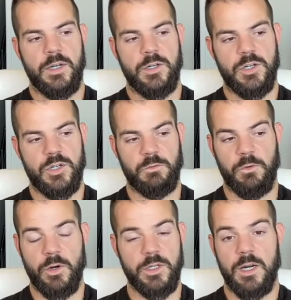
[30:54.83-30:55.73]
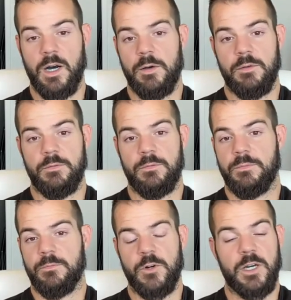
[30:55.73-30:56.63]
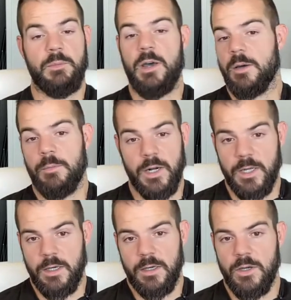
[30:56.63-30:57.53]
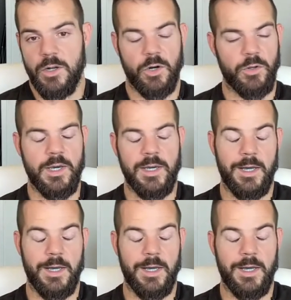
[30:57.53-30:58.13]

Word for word: just focusing on freaking making money, you know, like